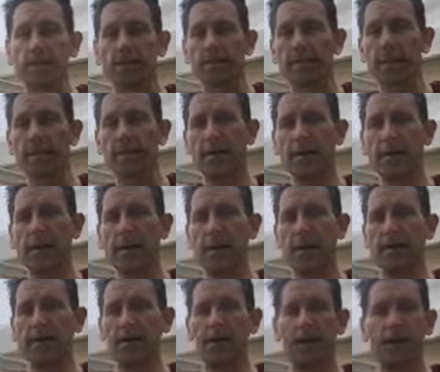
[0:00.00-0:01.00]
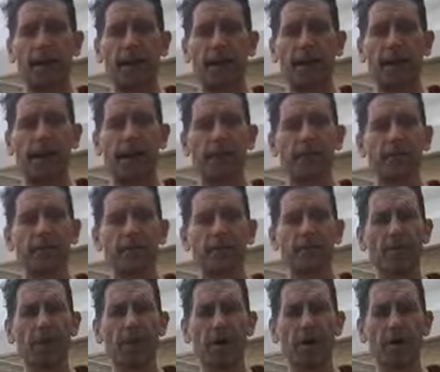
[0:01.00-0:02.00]
coming at you live
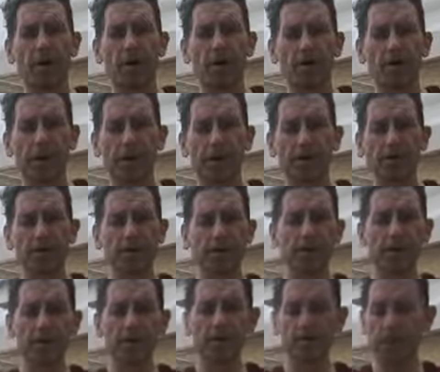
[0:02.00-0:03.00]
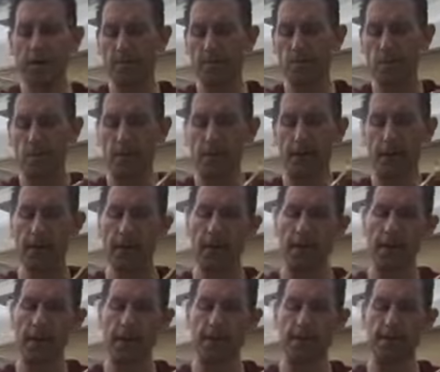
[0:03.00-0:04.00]
on a Tuesday morning
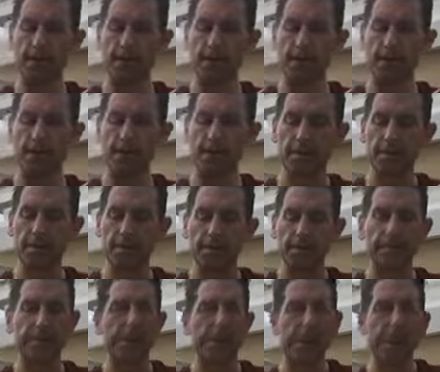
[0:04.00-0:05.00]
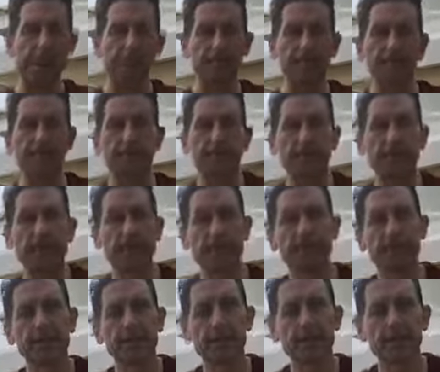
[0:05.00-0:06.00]
at 10:15
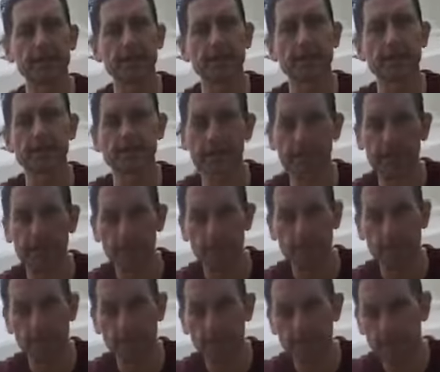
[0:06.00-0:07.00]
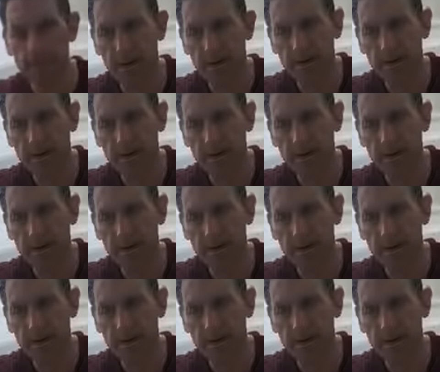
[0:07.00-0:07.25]
Eastern Time, like you don't know that. Or